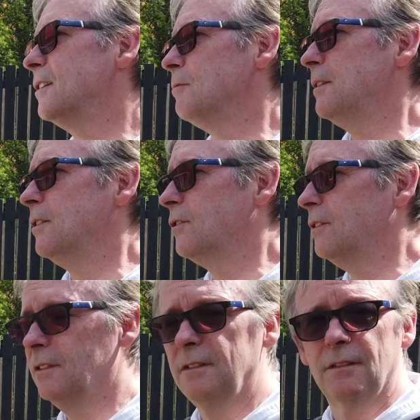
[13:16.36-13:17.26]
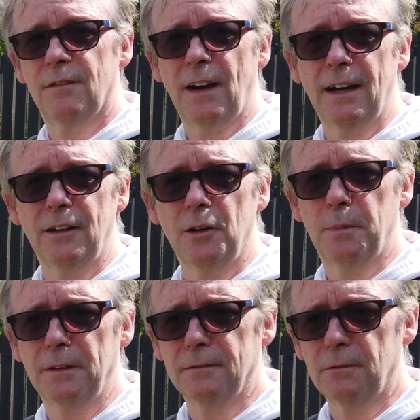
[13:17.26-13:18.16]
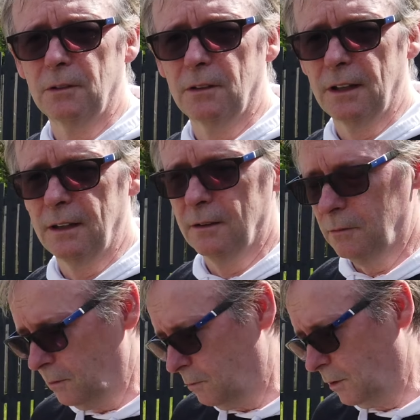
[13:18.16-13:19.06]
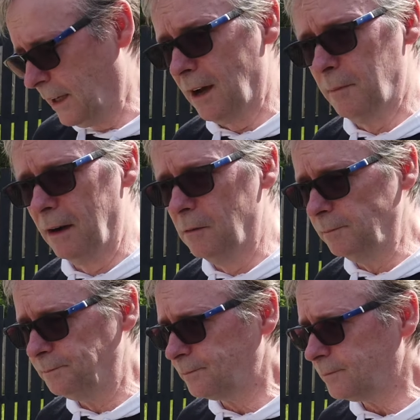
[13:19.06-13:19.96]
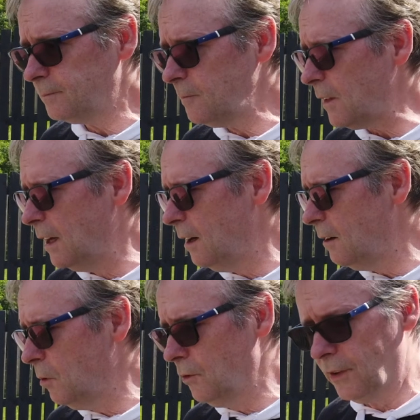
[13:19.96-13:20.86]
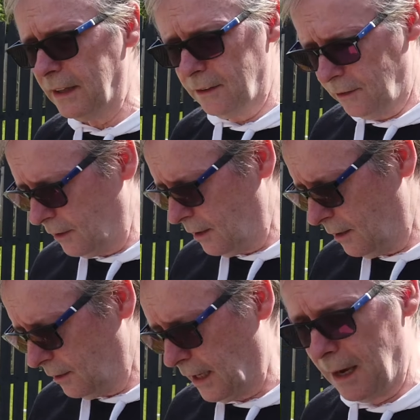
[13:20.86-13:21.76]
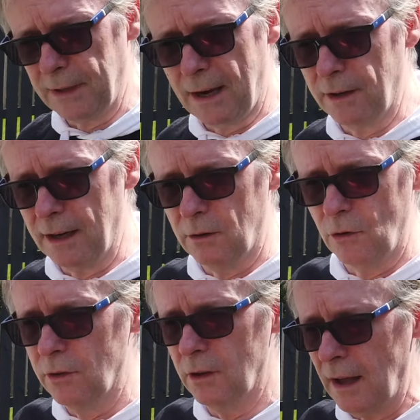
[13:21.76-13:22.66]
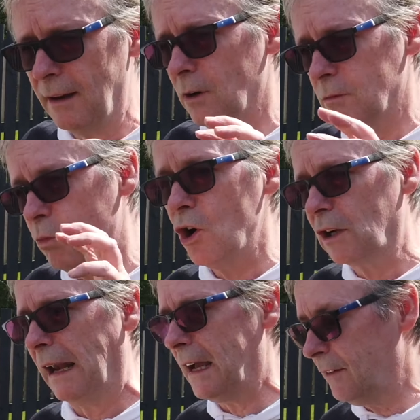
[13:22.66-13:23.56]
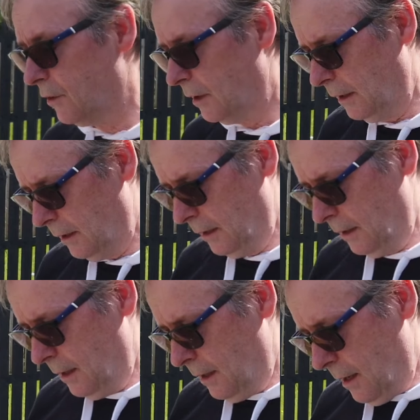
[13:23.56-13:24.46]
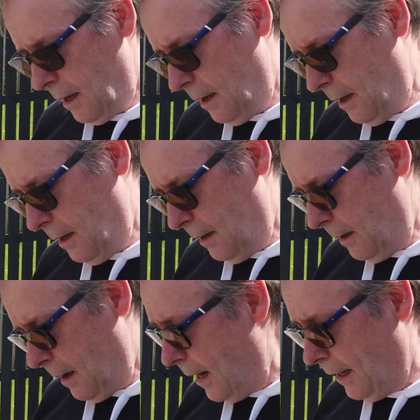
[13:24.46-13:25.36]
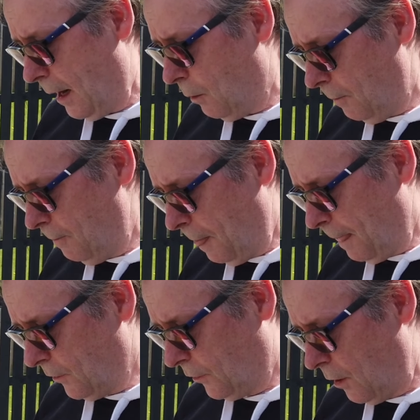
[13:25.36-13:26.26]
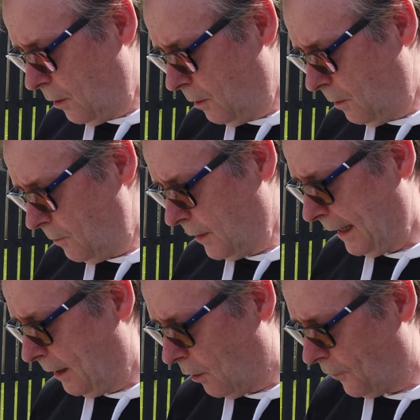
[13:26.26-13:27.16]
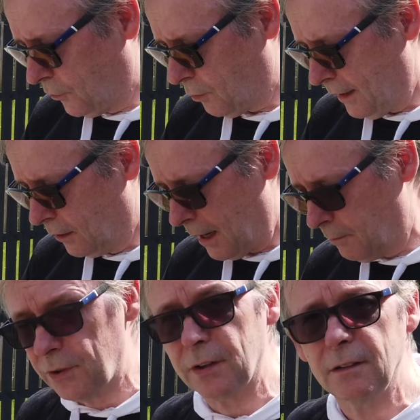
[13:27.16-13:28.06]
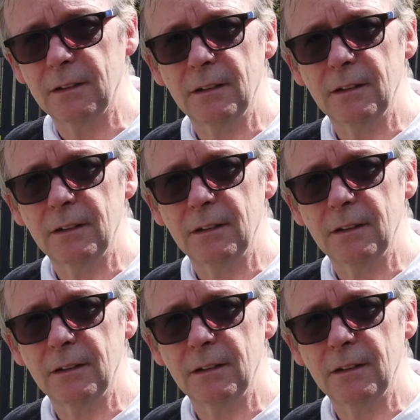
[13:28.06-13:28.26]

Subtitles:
the weather's fining up, and we'll get about once things calm down in our work lives. Anyhow, so the gear loft's 20 grams,